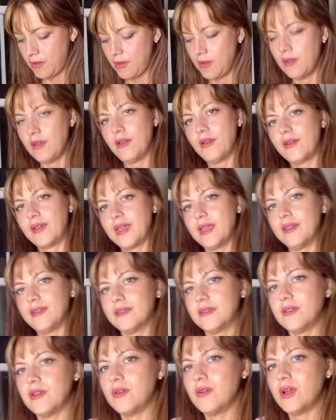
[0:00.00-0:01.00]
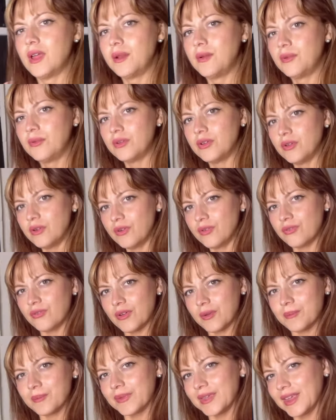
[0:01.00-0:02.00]
Okay, so I don't know if
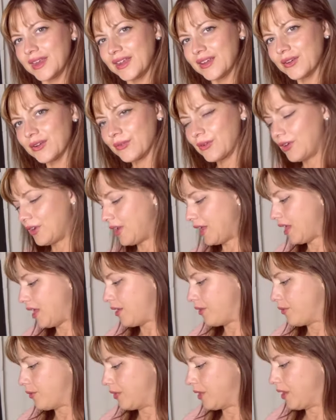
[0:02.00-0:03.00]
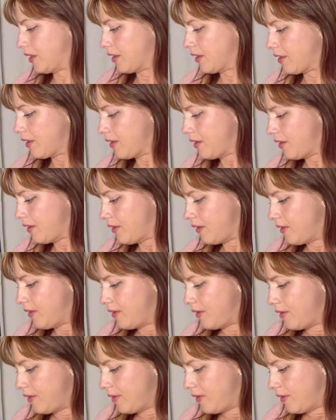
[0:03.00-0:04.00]
I'm getting a good angle here,
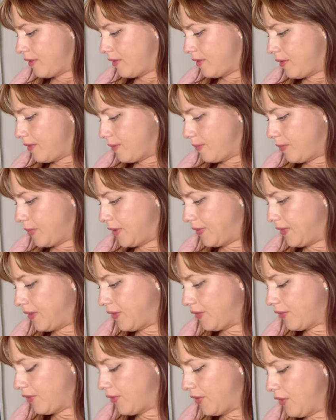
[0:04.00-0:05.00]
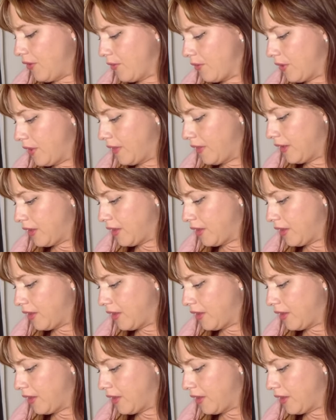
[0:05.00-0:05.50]
but these feel really